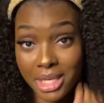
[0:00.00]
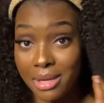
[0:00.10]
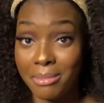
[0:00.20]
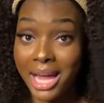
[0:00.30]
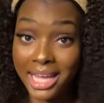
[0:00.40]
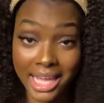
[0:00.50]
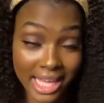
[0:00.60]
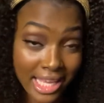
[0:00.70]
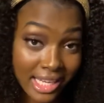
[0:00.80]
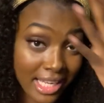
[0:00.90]
In my
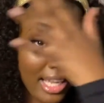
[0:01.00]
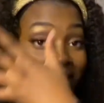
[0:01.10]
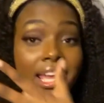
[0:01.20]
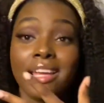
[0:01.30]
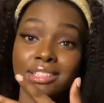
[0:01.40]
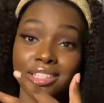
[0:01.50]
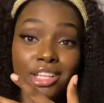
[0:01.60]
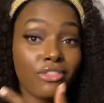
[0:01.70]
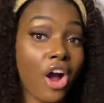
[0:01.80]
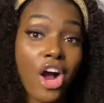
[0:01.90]
head,
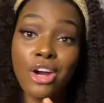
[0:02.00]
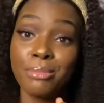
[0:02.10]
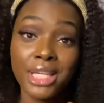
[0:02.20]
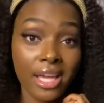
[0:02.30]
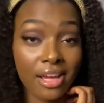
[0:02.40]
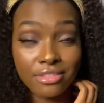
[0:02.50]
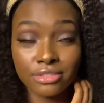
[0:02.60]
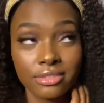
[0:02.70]
RBF.